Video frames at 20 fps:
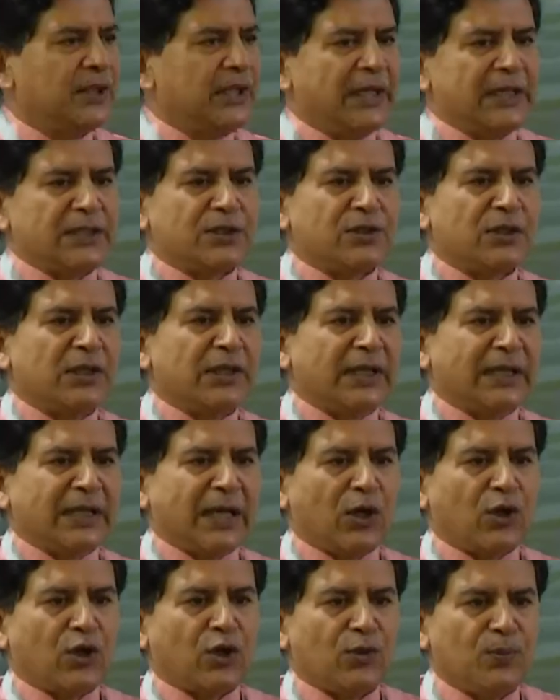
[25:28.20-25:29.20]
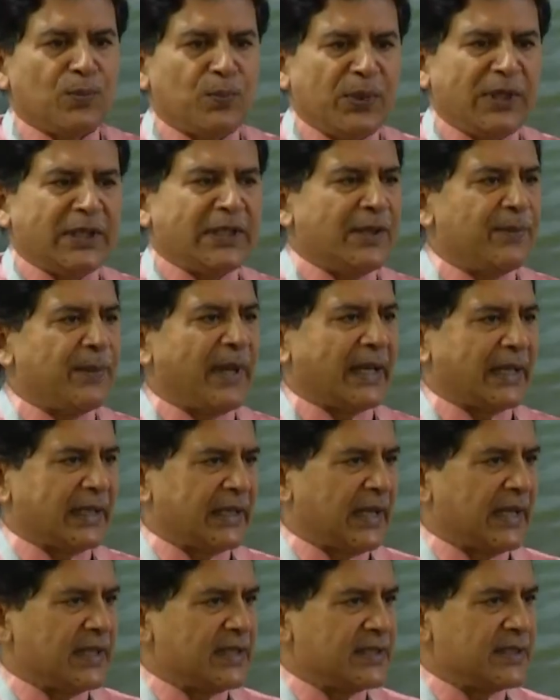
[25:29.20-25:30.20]
It's now completely
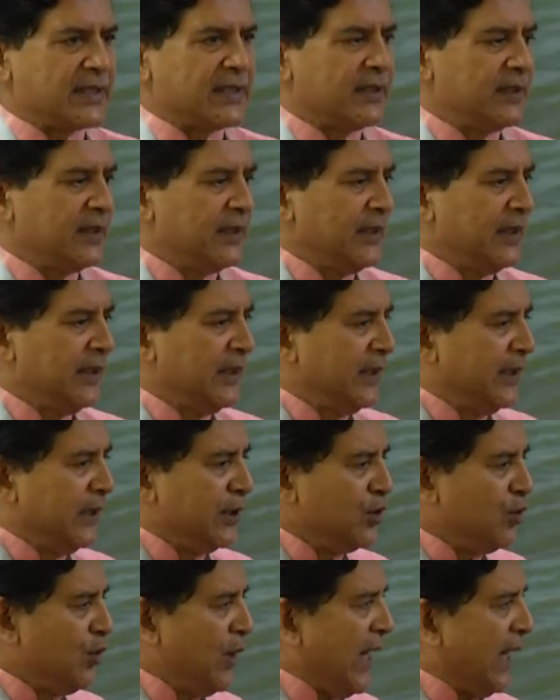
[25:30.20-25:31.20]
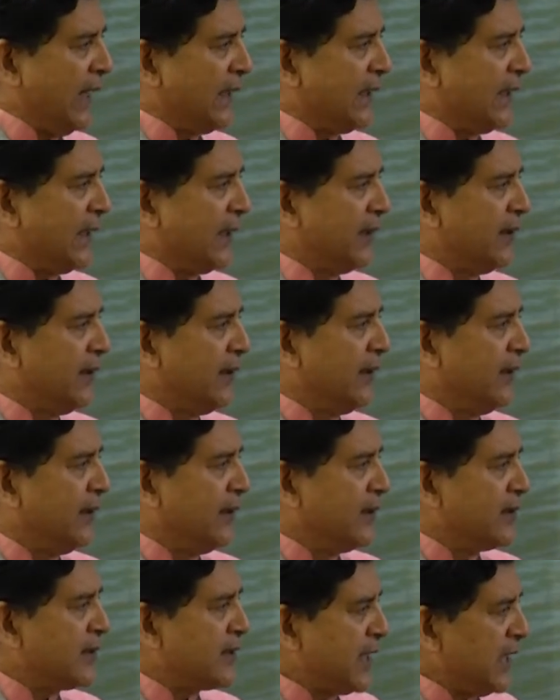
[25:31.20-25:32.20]
mechanized. You had a
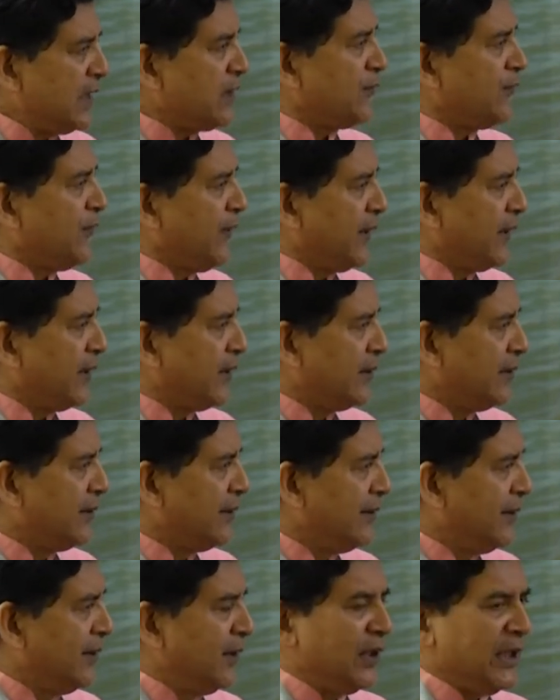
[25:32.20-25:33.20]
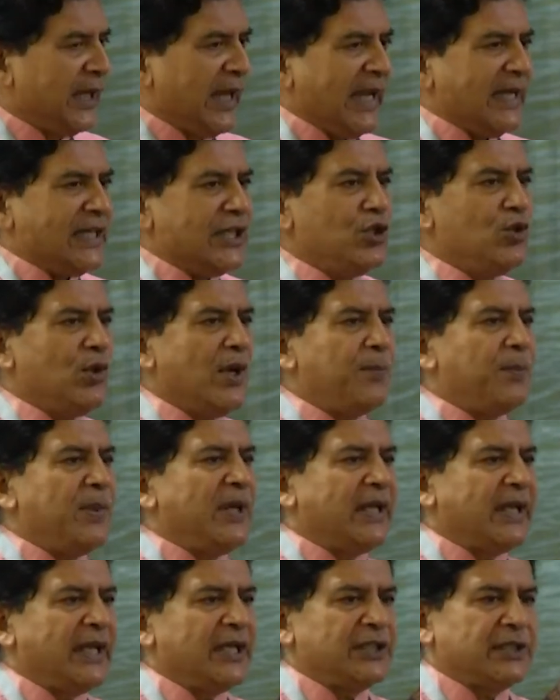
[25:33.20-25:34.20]
transfer, a new
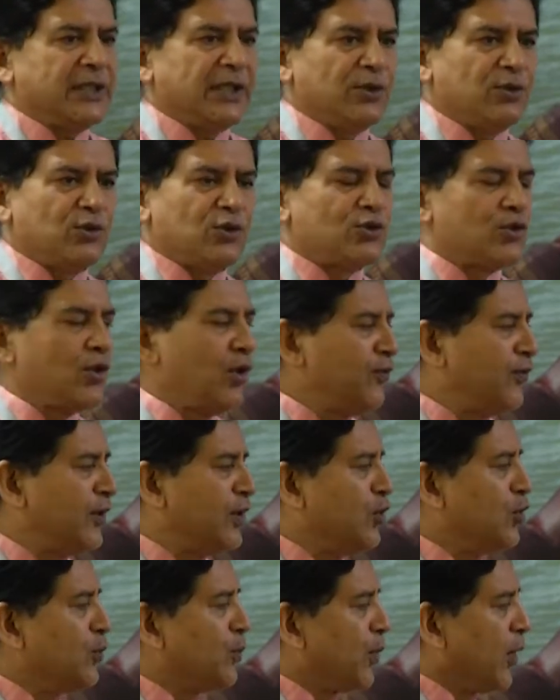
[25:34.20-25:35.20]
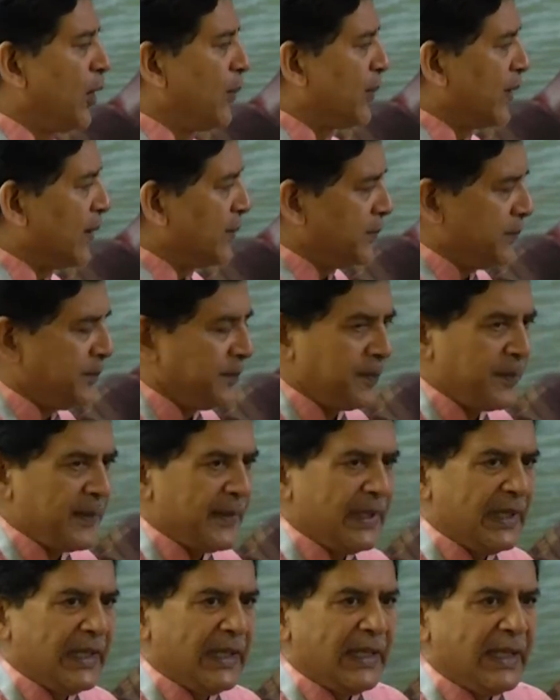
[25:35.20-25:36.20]
application to solve a new problem.
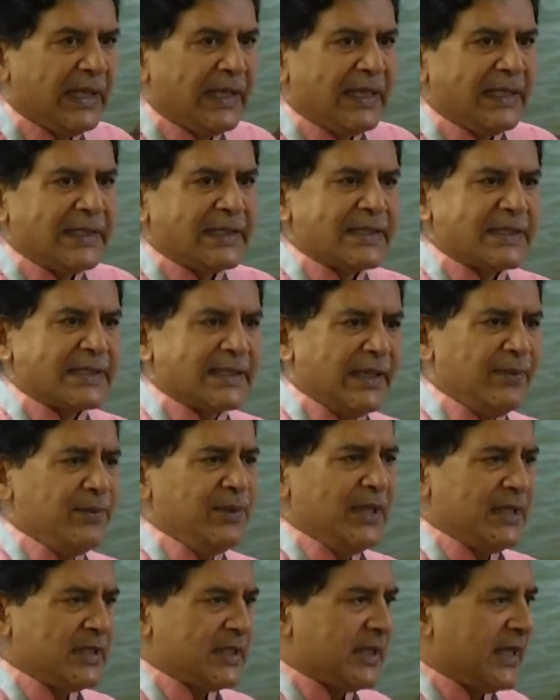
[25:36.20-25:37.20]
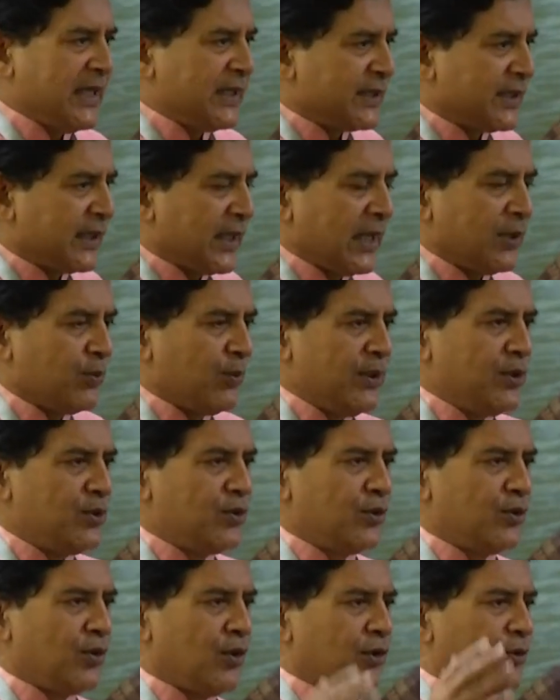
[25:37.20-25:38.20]
Some years later, I went
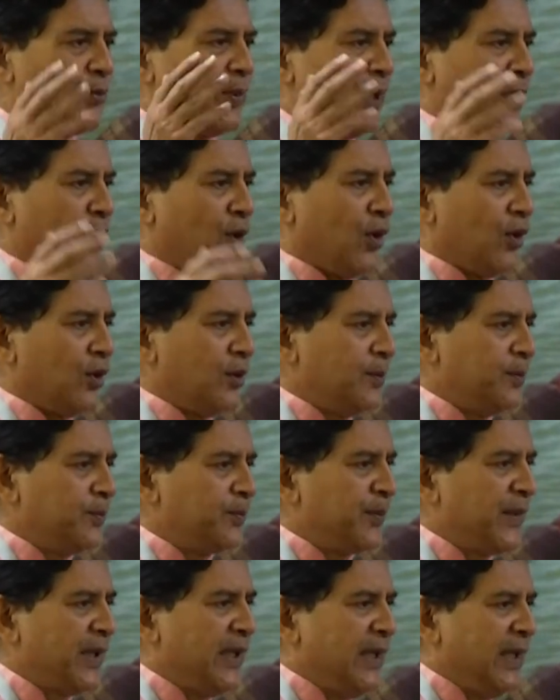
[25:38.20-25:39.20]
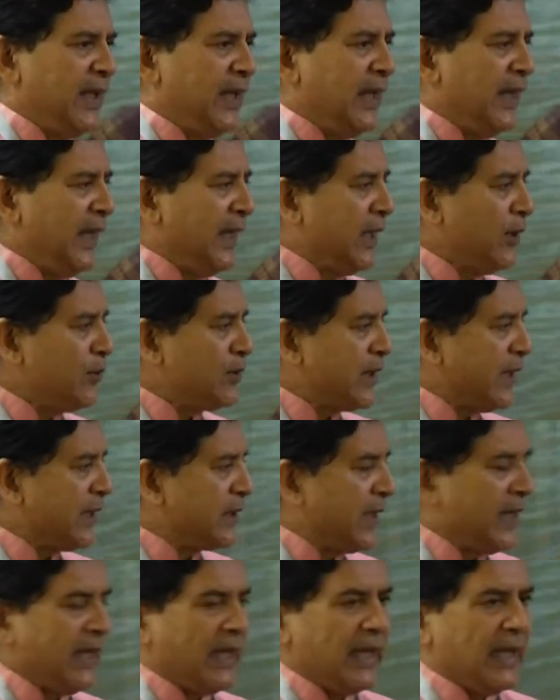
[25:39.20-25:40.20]
to North Bengal, and I was
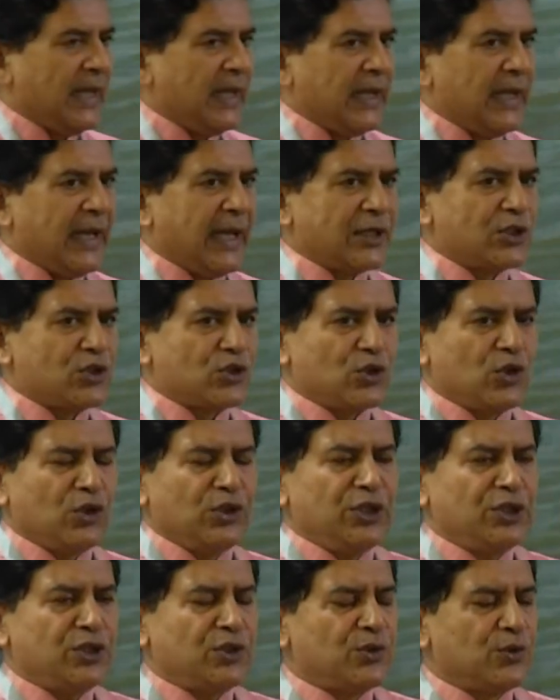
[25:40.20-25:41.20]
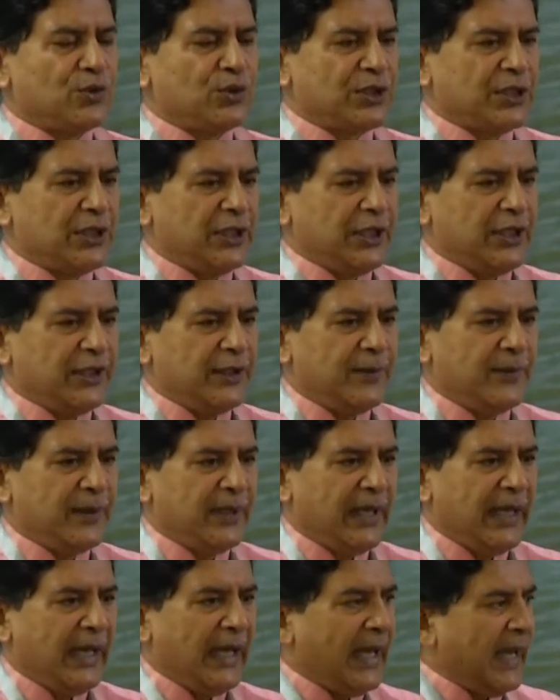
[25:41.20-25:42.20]
astonished to see
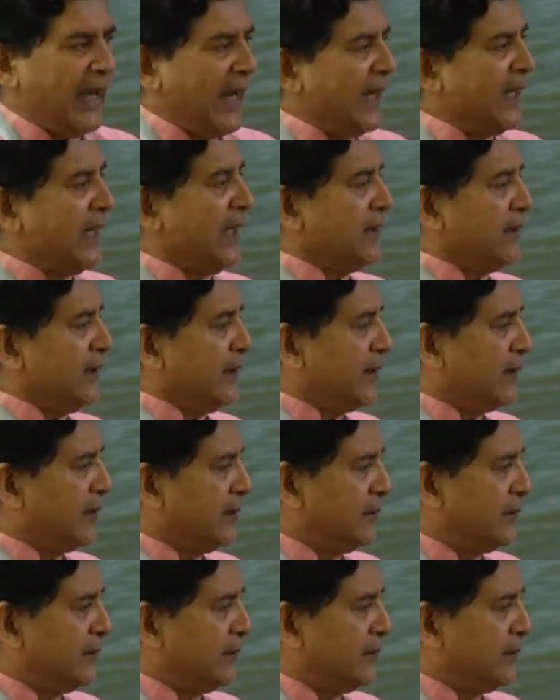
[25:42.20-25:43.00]
another